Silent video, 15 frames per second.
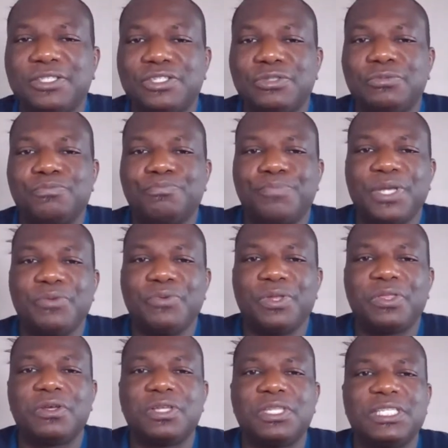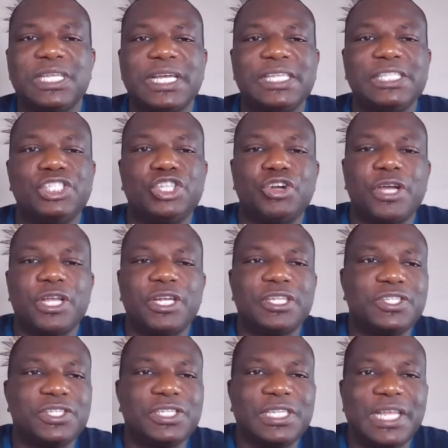to be with us and join us
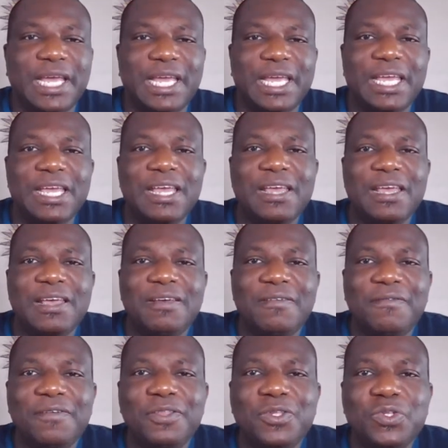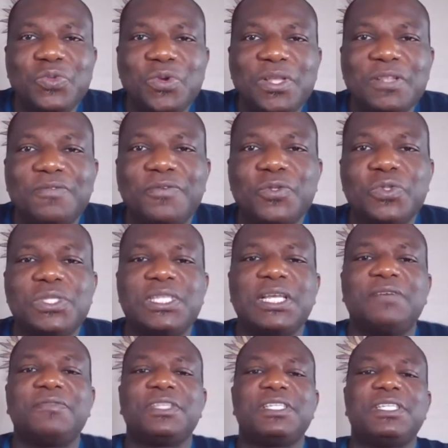today for this wonderful
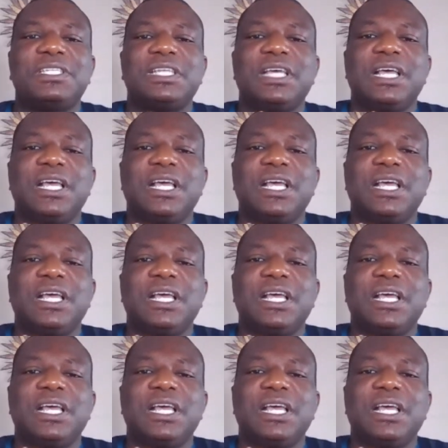service.